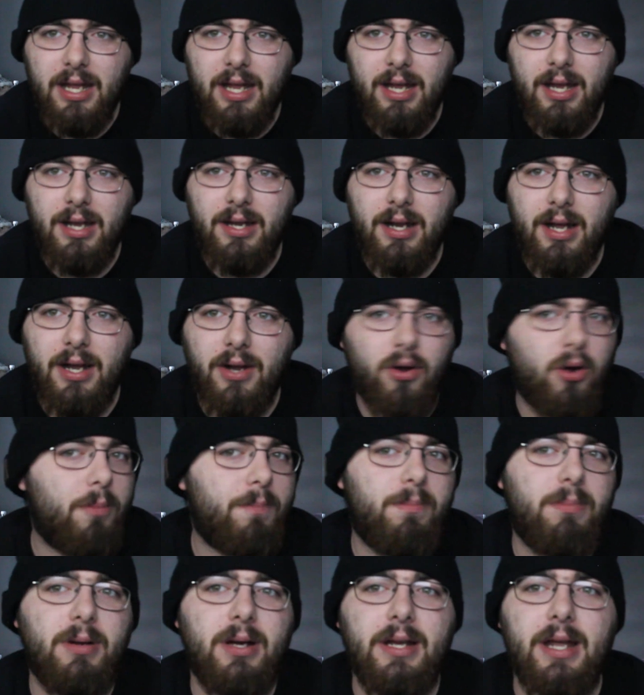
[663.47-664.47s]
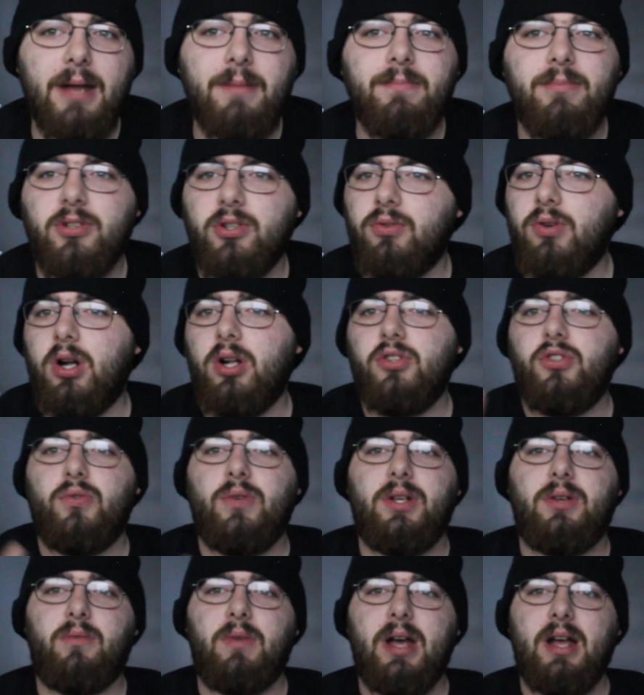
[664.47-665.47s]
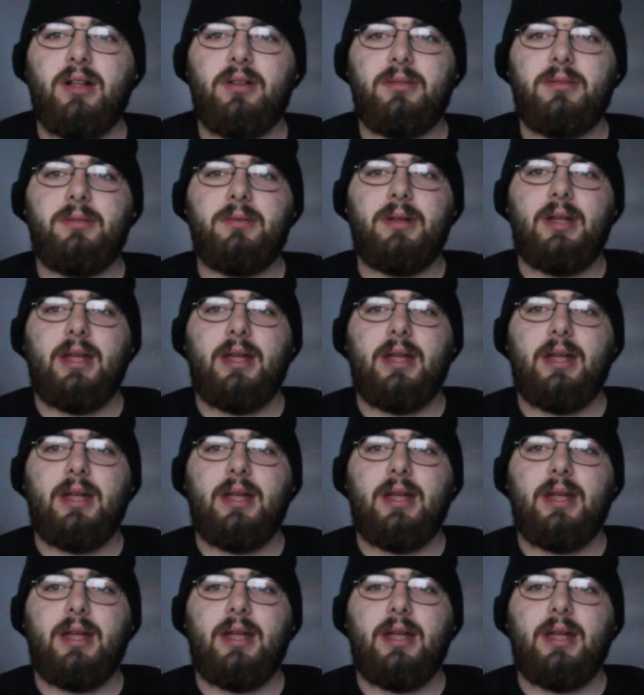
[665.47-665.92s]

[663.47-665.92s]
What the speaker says: And I hope, again, you're all doing well.